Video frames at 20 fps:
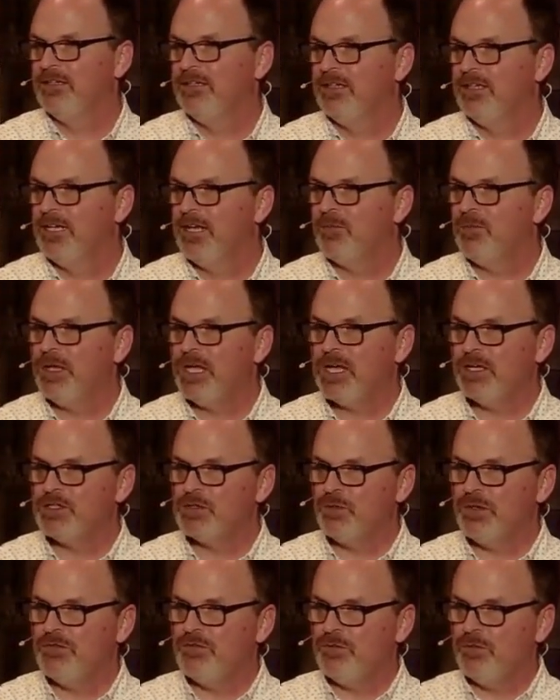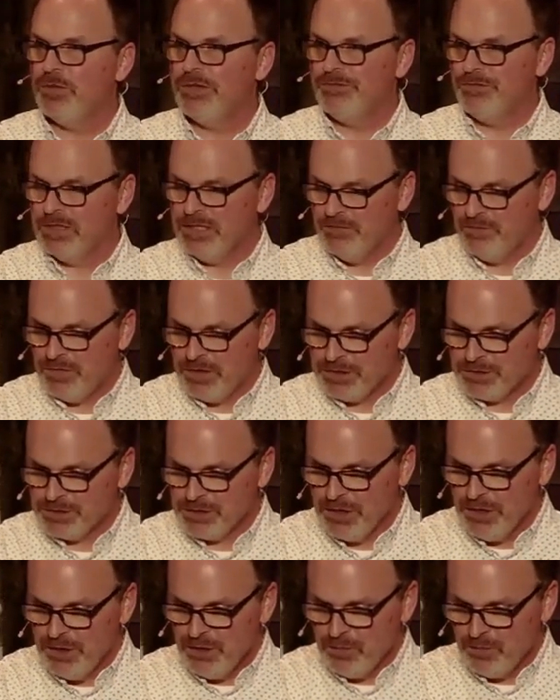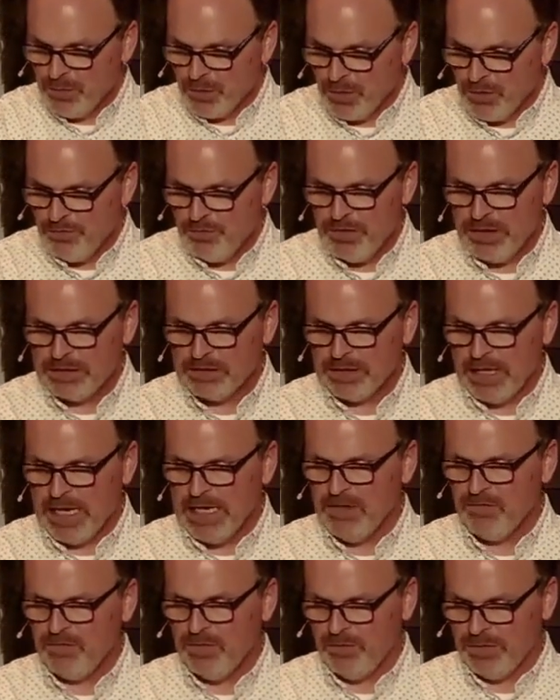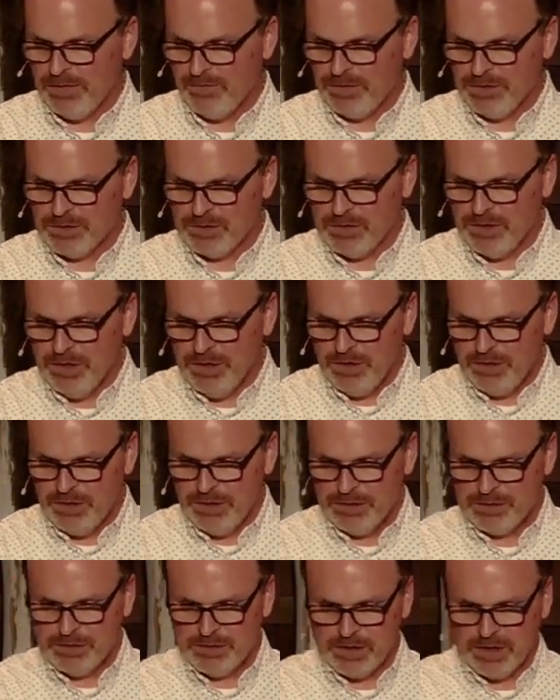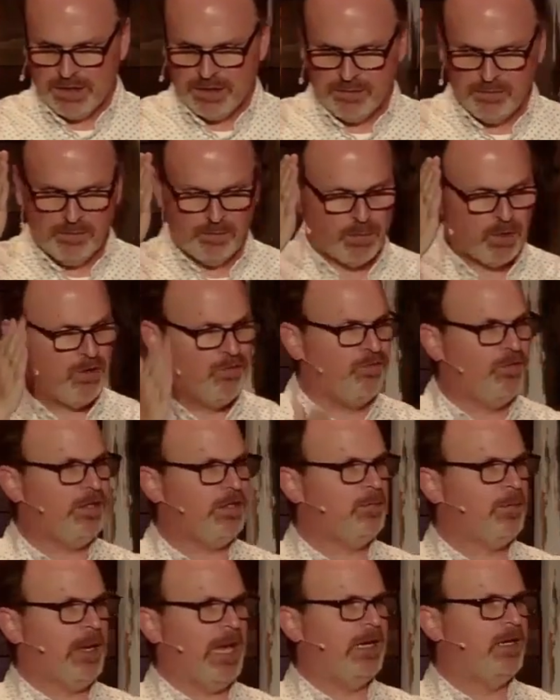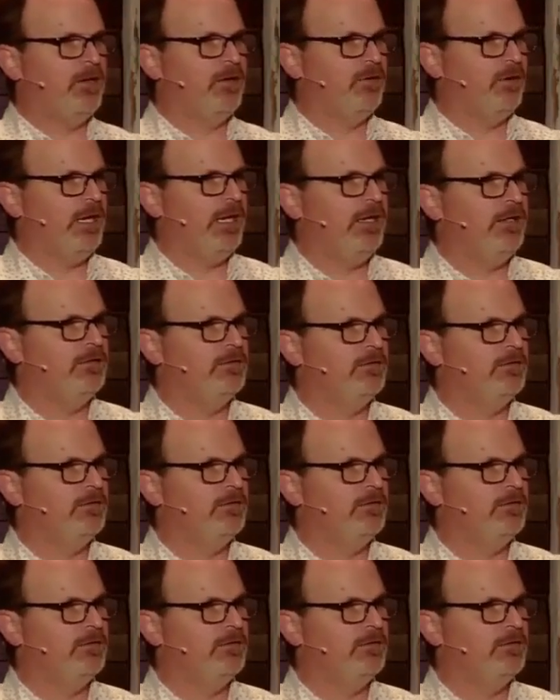not because we've lived this perfect life and we have this perfect pedigree.